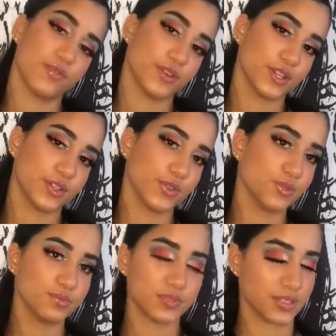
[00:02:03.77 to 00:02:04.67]
further ado,
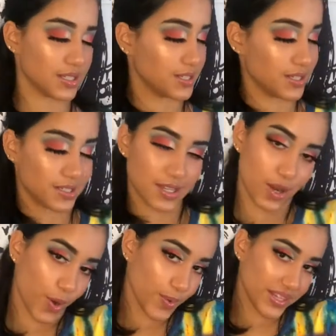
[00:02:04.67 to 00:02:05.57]
let's get
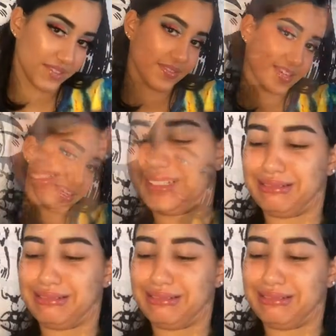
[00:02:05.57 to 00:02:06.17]
on with the video.